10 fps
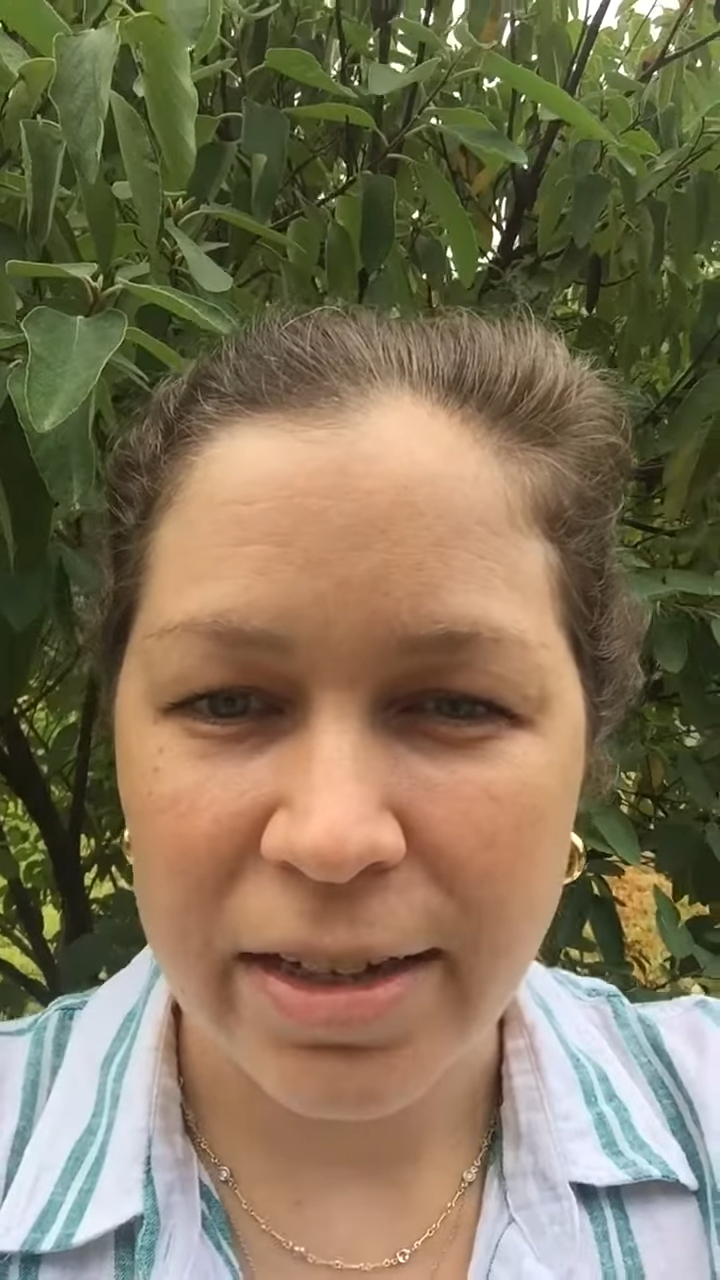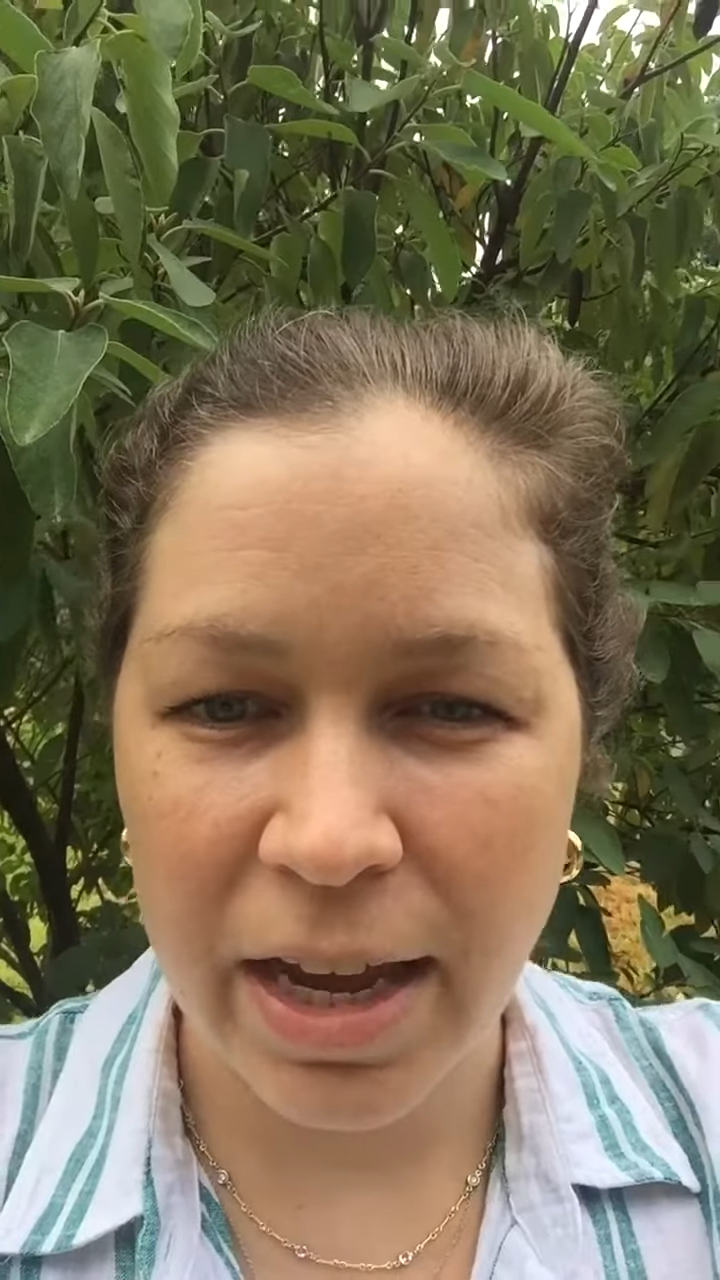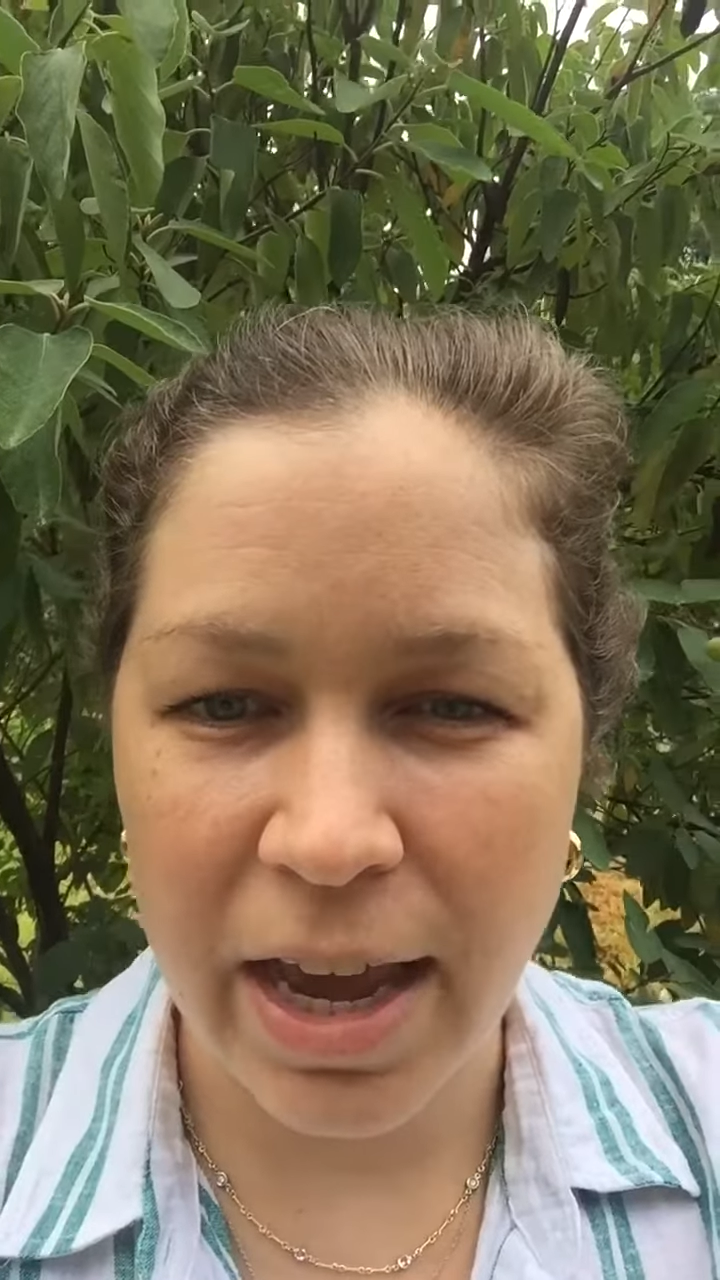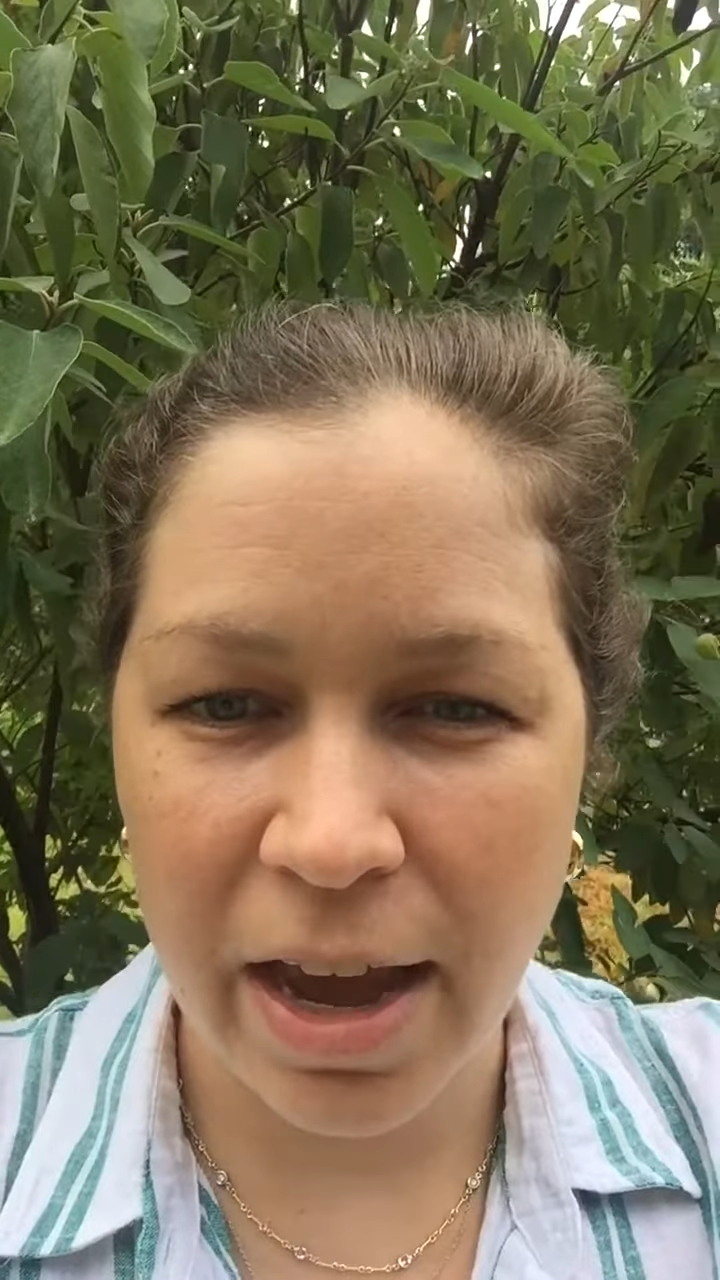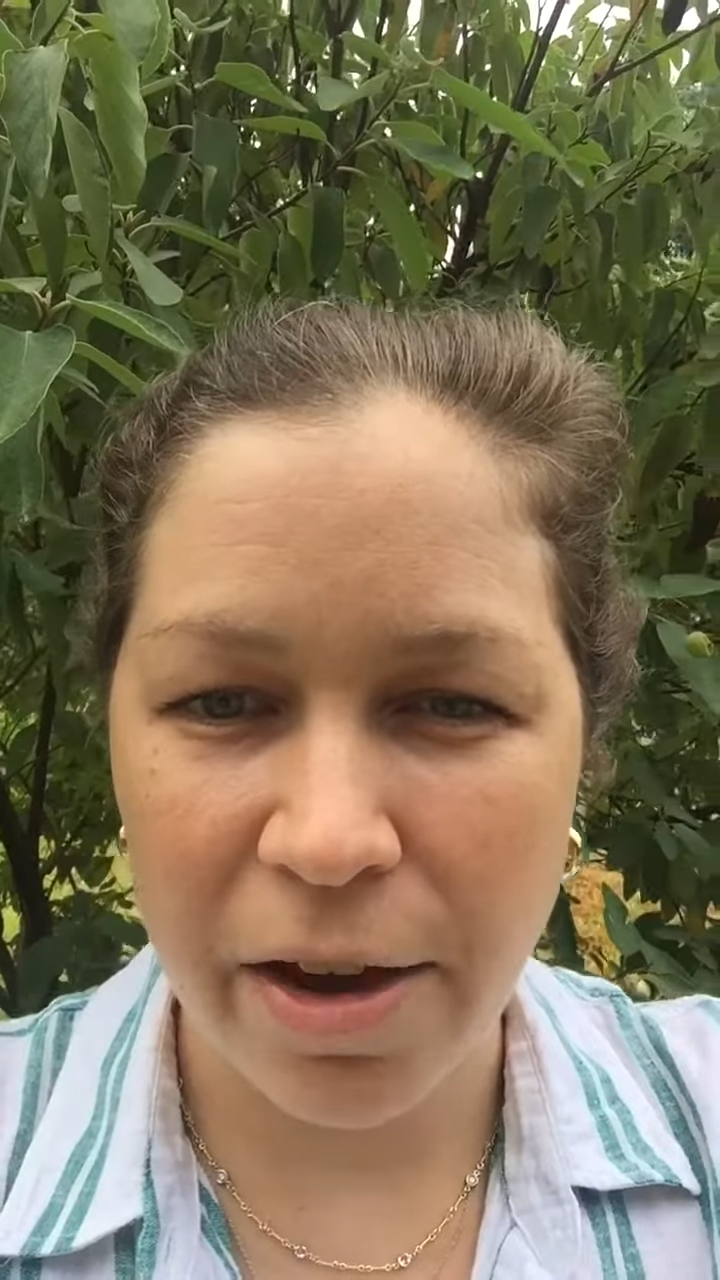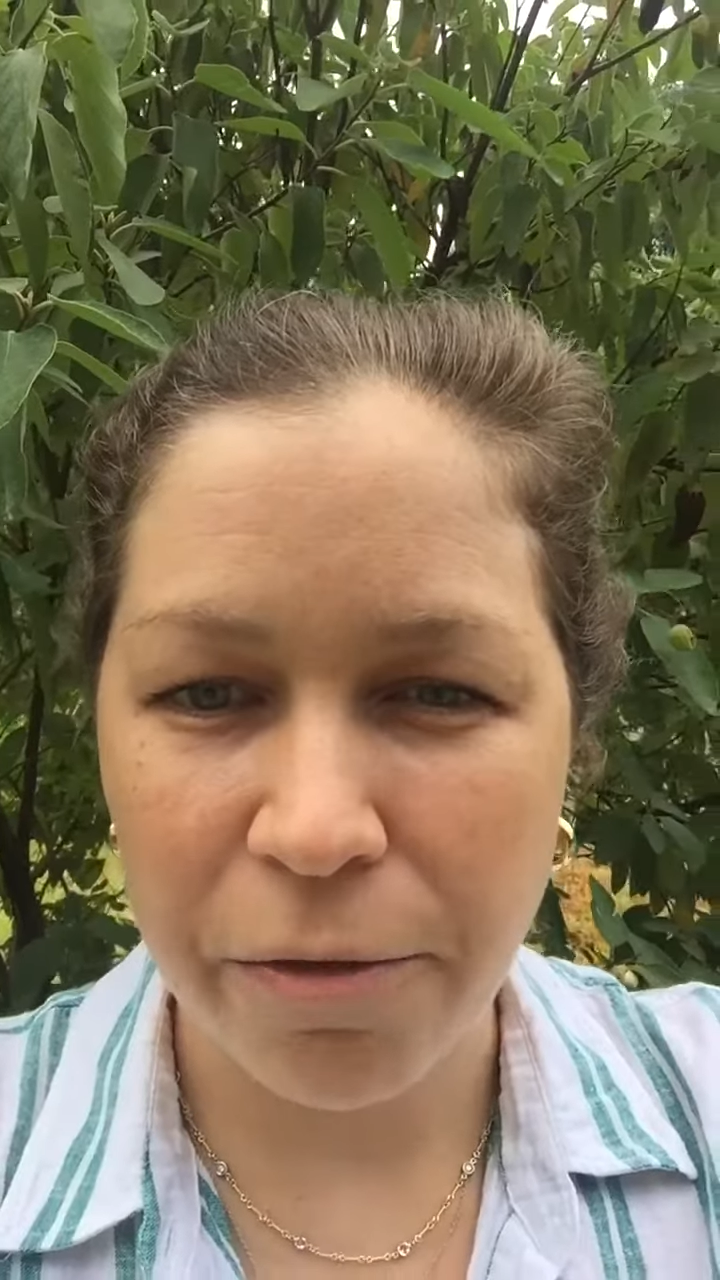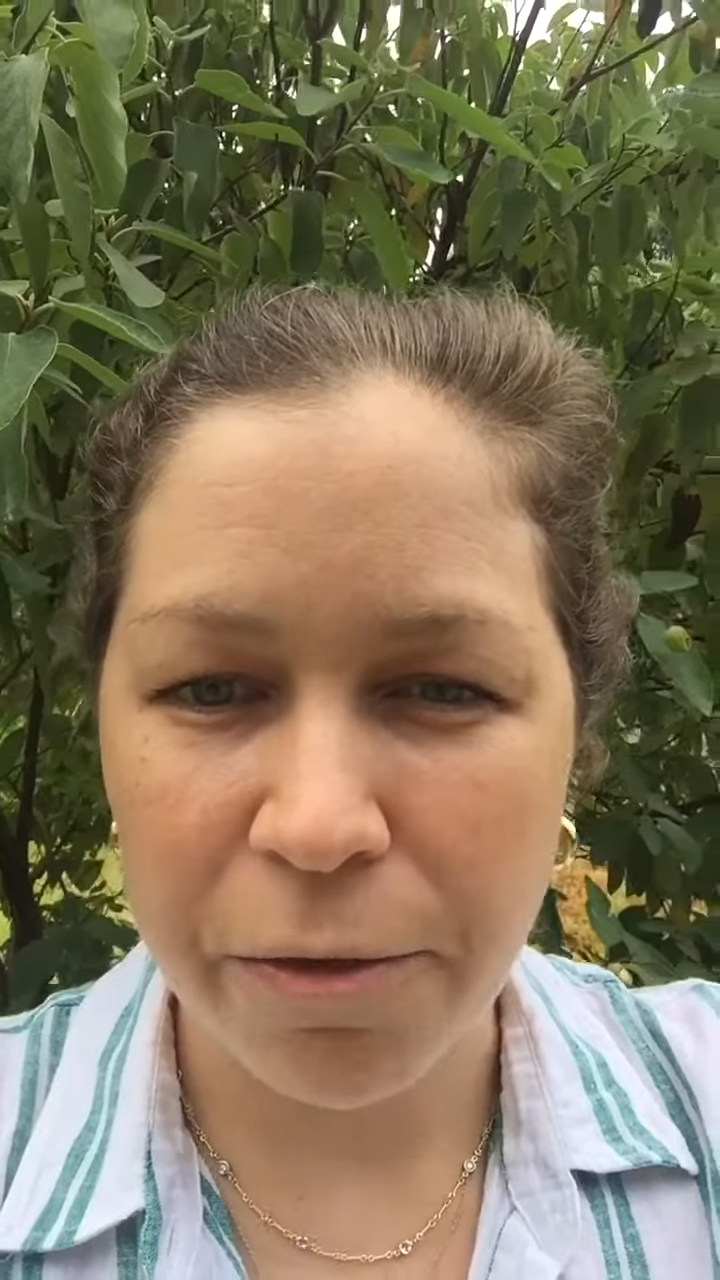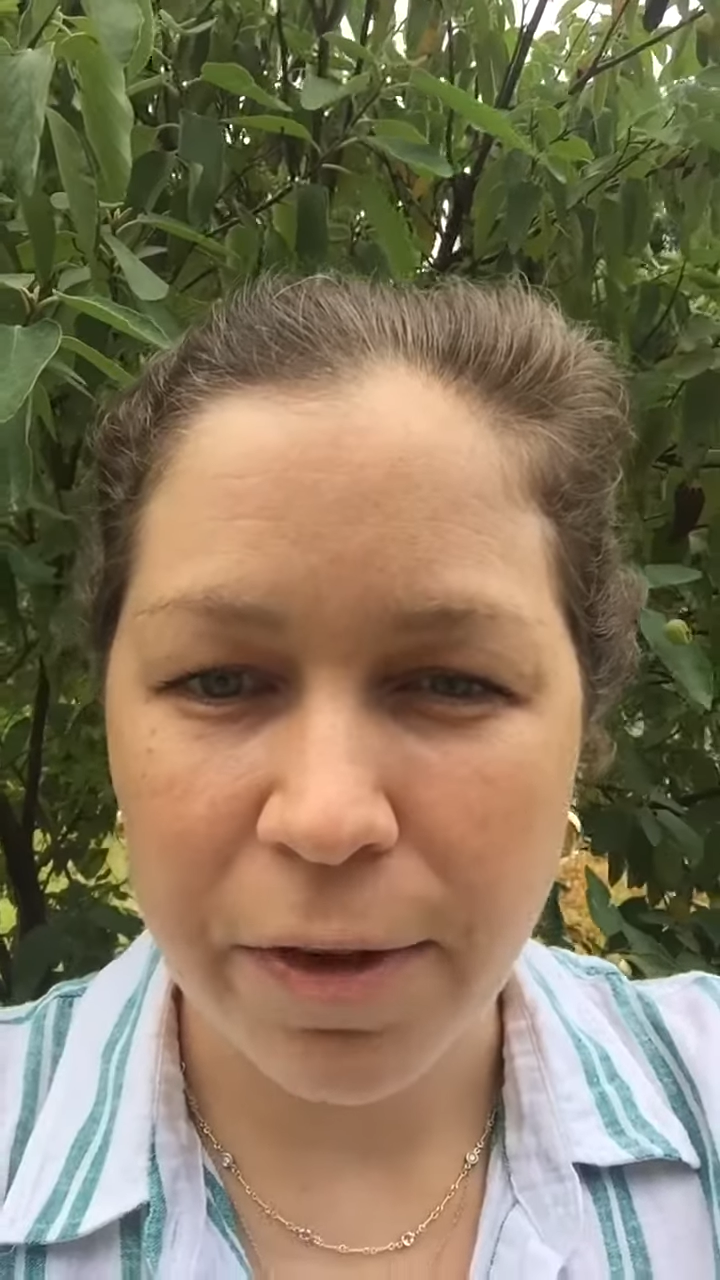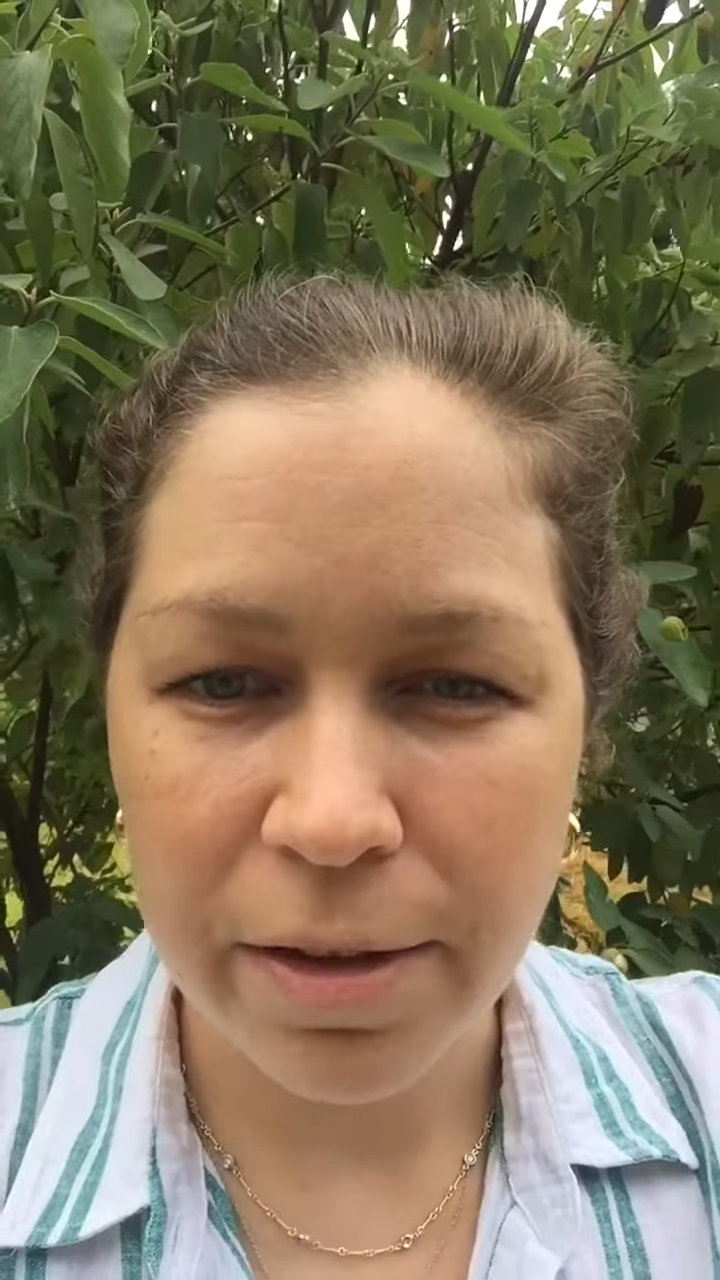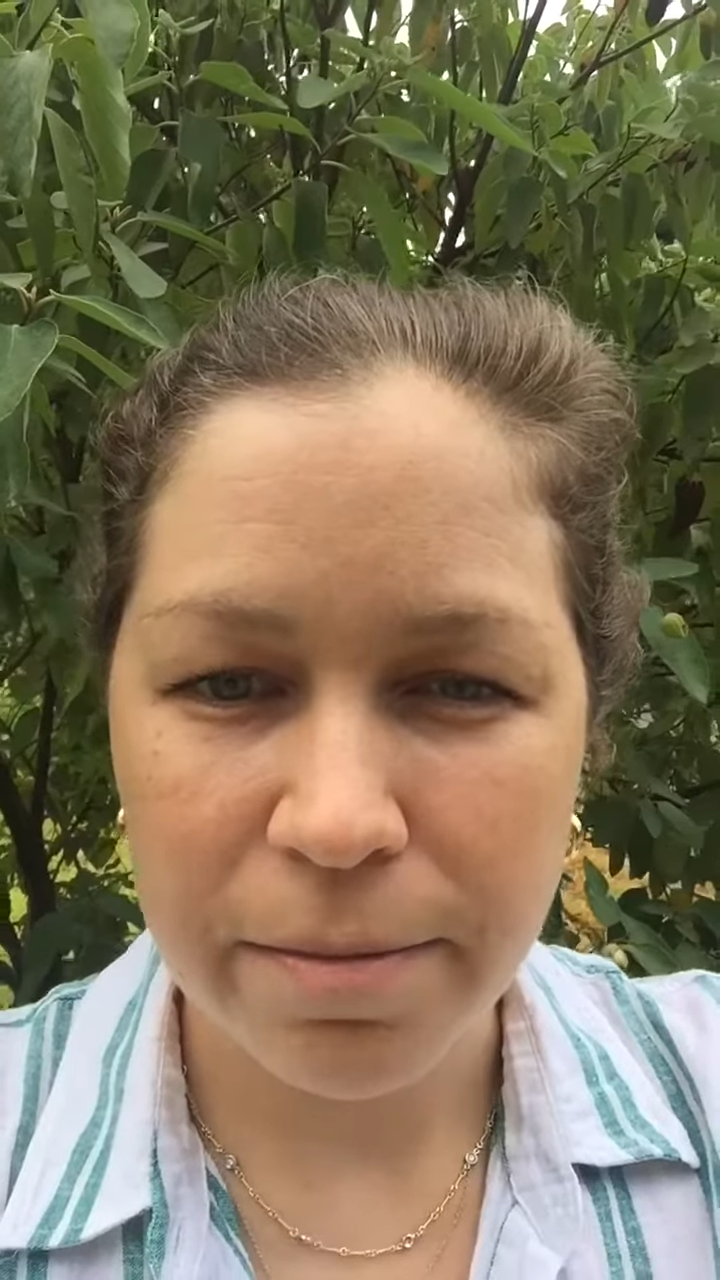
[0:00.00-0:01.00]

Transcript: to give?